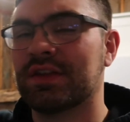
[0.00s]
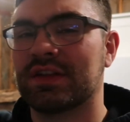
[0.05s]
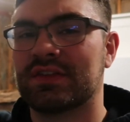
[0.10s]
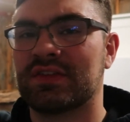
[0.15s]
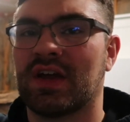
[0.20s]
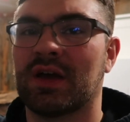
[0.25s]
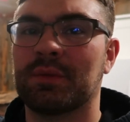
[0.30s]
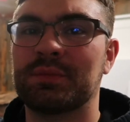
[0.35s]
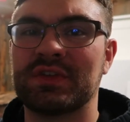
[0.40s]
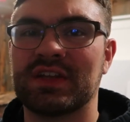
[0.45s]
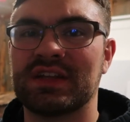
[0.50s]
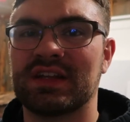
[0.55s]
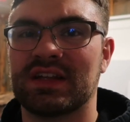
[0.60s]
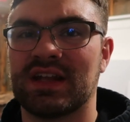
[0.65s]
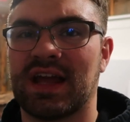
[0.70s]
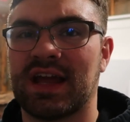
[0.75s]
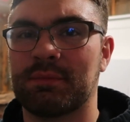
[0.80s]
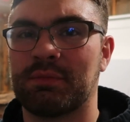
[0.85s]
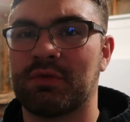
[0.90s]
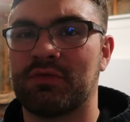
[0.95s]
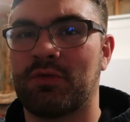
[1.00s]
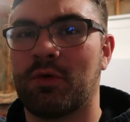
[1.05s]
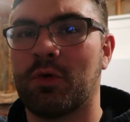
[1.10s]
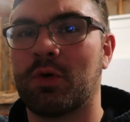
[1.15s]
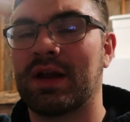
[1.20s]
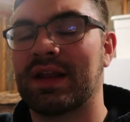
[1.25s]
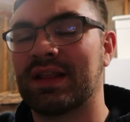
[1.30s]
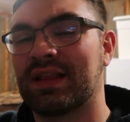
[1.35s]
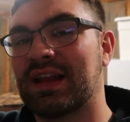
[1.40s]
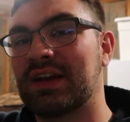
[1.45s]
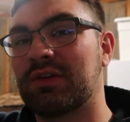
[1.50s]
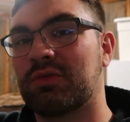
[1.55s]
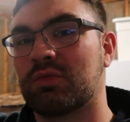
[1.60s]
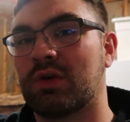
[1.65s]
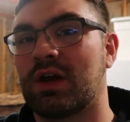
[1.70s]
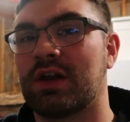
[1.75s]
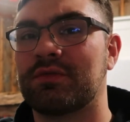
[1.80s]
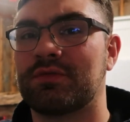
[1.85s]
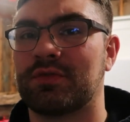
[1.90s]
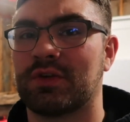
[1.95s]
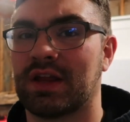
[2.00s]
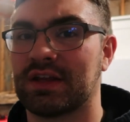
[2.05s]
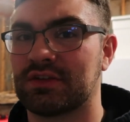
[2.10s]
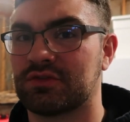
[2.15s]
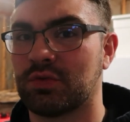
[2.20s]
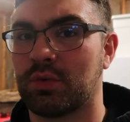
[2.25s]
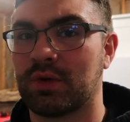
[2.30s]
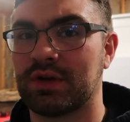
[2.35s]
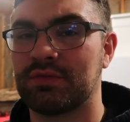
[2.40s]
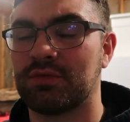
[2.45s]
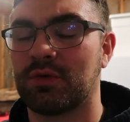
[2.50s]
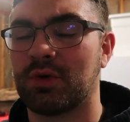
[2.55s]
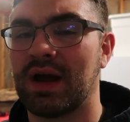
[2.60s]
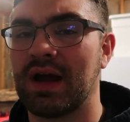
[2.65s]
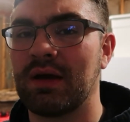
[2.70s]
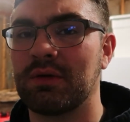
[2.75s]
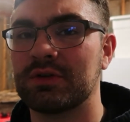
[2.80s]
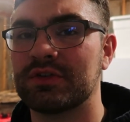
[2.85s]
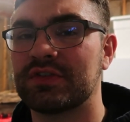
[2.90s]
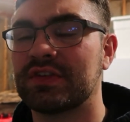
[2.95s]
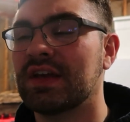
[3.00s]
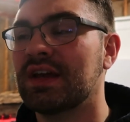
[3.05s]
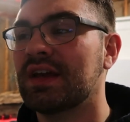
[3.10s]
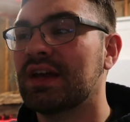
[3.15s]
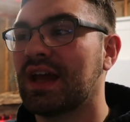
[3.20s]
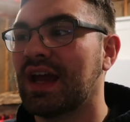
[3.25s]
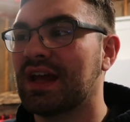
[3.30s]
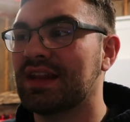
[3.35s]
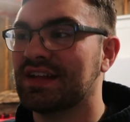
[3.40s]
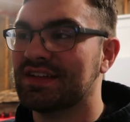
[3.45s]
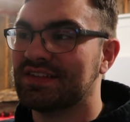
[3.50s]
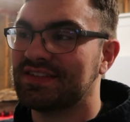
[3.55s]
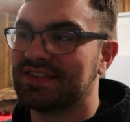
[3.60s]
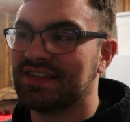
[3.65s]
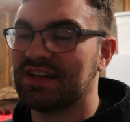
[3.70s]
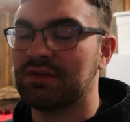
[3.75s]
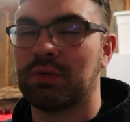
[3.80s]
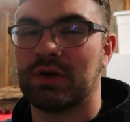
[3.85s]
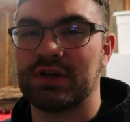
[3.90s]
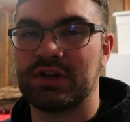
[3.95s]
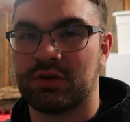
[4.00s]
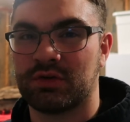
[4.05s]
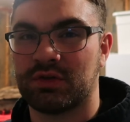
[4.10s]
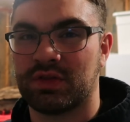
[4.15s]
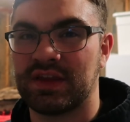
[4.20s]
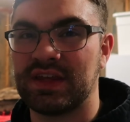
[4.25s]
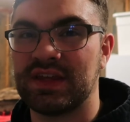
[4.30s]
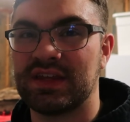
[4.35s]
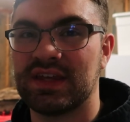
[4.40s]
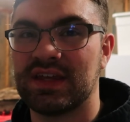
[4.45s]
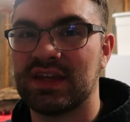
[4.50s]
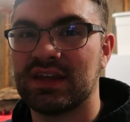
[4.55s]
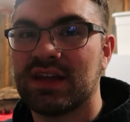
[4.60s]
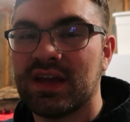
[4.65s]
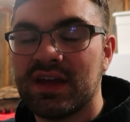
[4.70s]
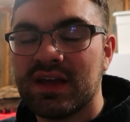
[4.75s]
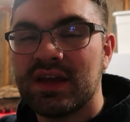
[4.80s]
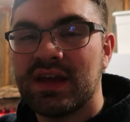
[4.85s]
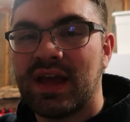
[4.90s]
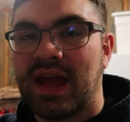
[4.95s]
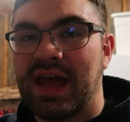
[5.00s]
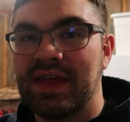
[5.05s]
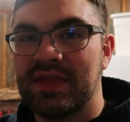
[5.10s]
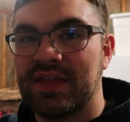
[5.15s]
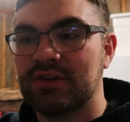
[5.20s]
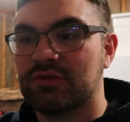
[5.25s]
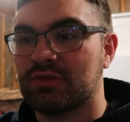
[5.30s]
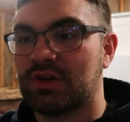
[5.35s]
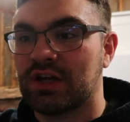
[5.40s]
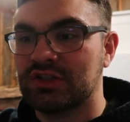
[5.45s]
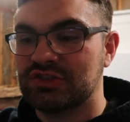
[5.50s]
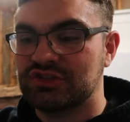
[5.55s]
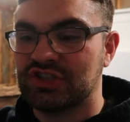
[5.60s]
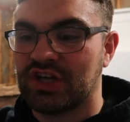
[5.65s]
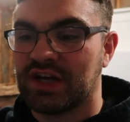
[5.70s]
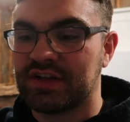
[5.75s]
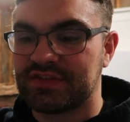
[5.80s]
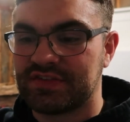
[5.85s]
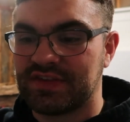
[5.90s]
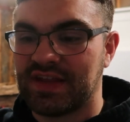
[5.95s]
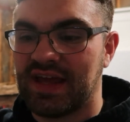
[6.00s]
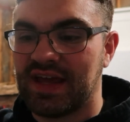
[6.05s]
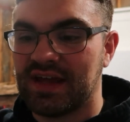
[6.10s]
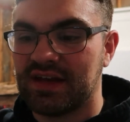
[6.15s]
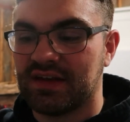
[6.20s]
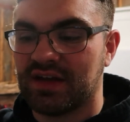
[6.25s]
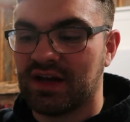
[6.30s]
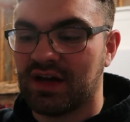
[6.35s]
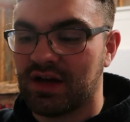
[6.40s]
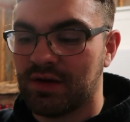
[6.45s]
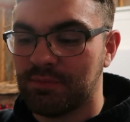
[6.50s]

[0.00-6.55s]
tubs in the night before and let it run for like 24 hours, and then see where you're leaking, and then adjust that.